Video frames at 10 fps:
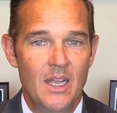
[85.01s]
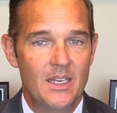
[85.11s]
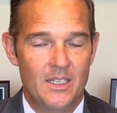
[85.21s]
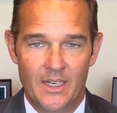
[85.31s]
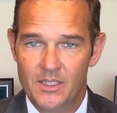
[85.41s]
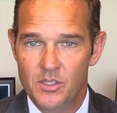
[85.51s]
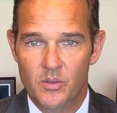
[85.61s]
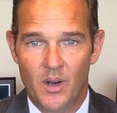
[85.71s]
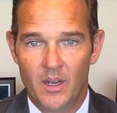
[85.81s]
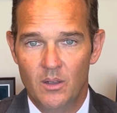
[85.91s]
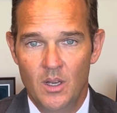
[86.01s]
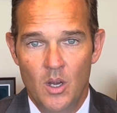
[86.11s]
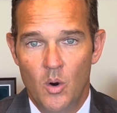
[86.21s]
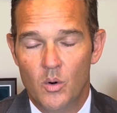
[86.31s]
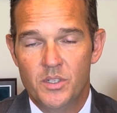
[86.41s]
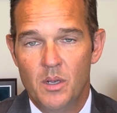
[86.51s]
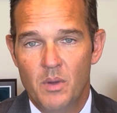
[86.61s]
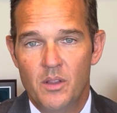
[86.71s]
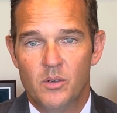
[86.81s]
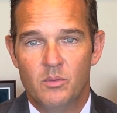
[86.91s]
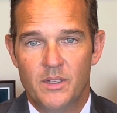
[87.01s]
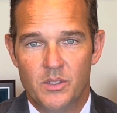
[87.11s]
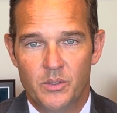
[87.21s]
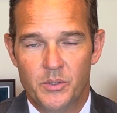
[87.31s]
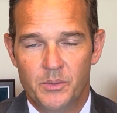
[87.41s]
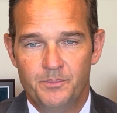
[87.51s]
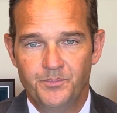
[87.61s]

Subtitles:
take it to trial, or some other resolution.